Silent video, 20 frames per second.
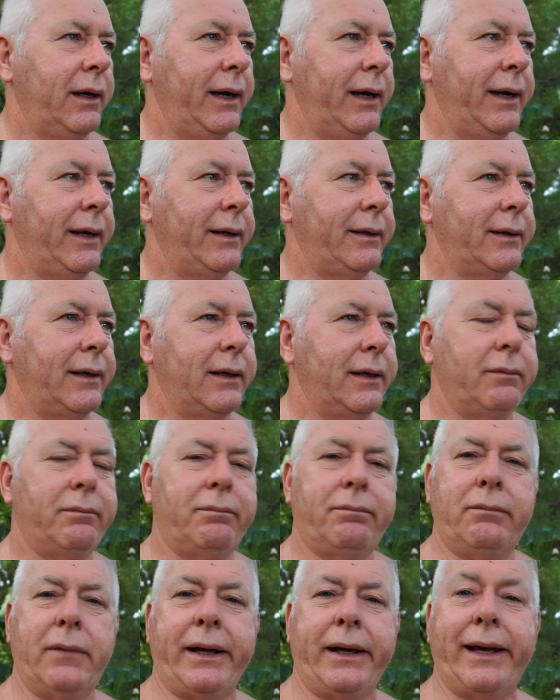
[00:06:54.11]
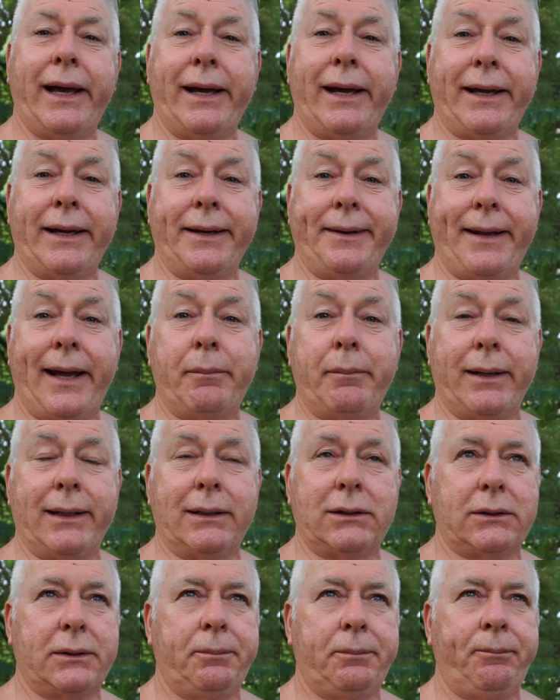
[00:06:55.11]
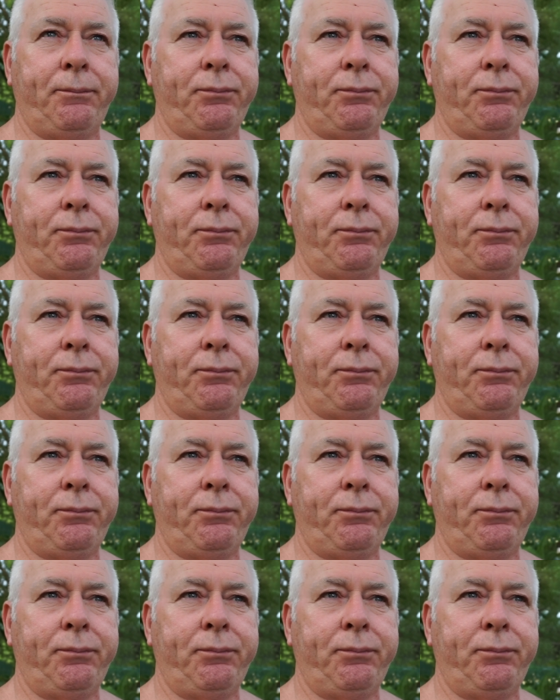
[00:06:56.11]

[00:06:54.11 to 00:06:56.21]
and it can't get damaged.